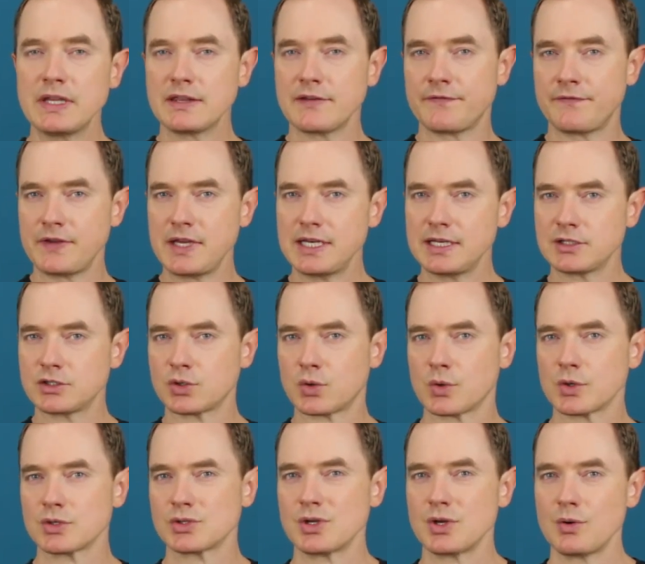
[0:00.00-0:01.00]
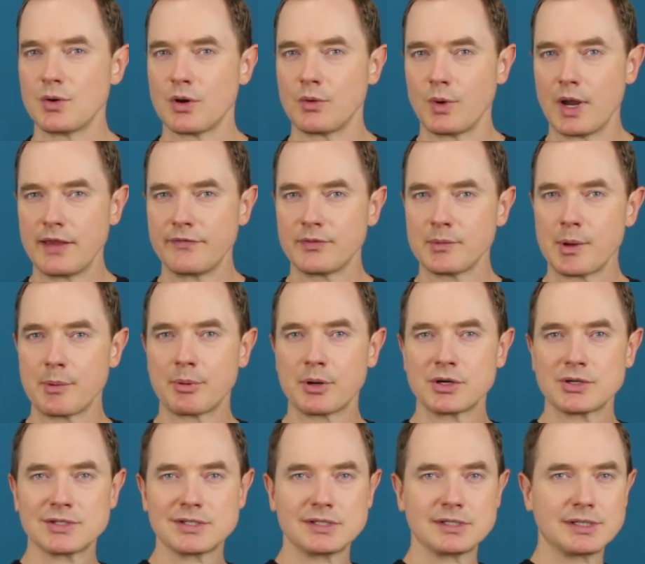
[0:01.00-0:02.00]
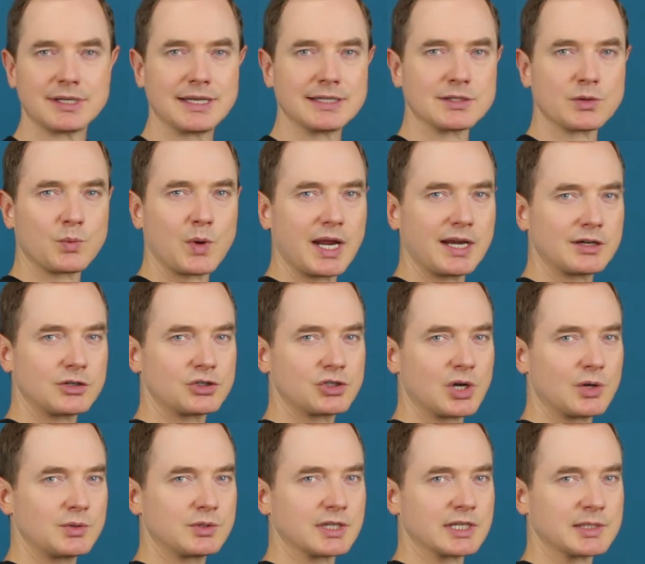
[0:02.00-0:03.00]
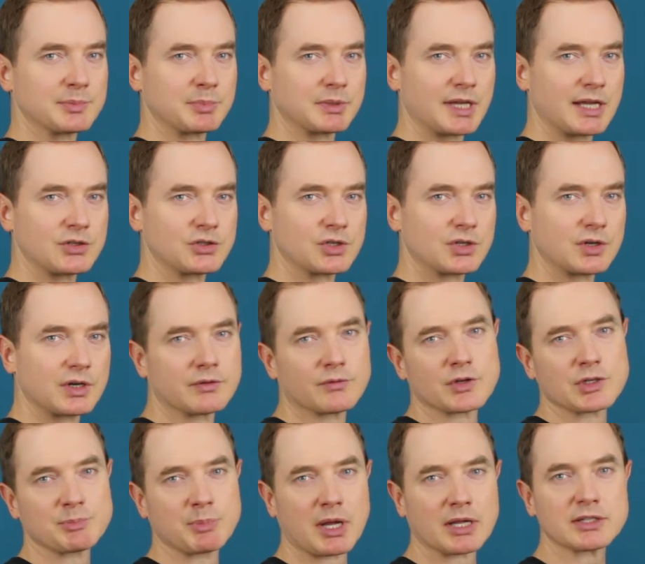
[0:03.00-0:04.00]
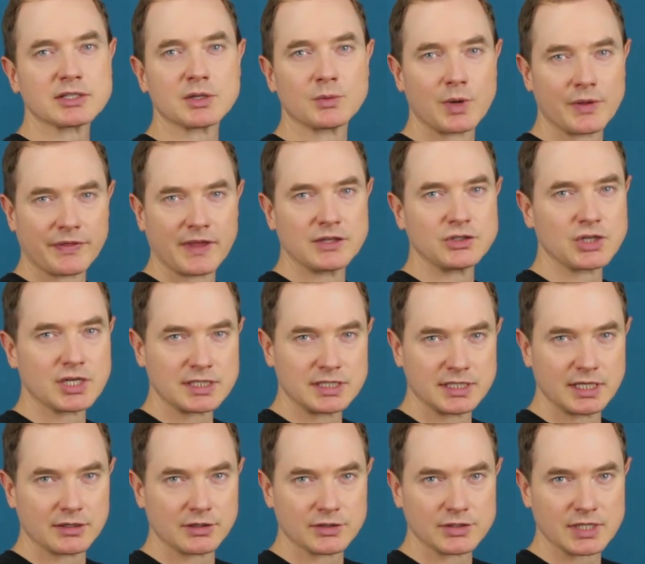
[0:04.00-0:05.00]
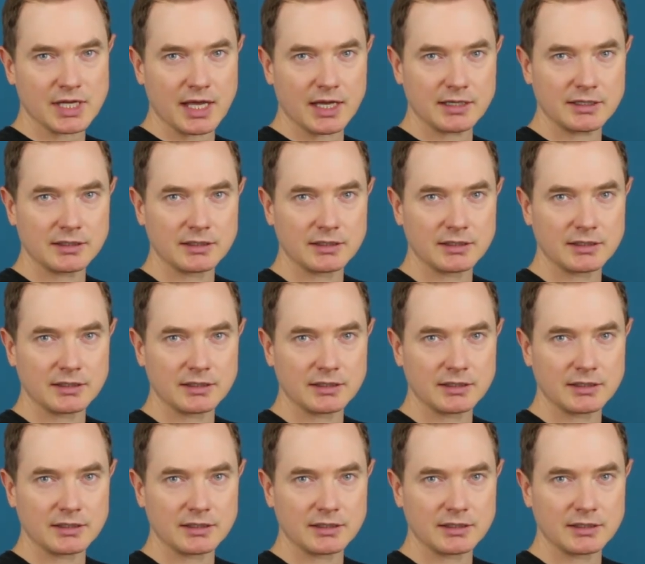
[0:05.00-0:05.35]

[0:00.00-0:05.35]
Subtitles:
the feet and torso away from a person is a way to show displeasure in response to what they just did or said.